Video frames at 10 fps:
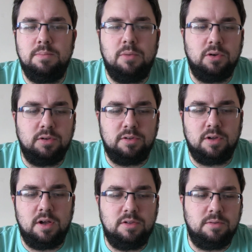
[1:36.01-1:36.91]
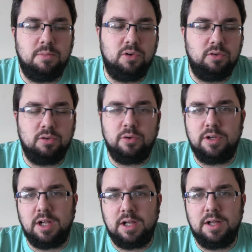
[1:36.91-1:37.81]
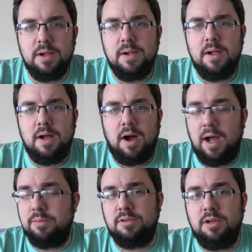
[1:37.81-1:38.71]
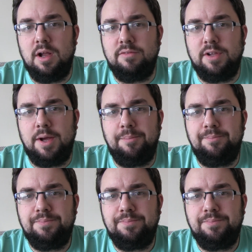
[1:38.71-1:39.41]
modern designs and modern storytelling. I absolutely loved it.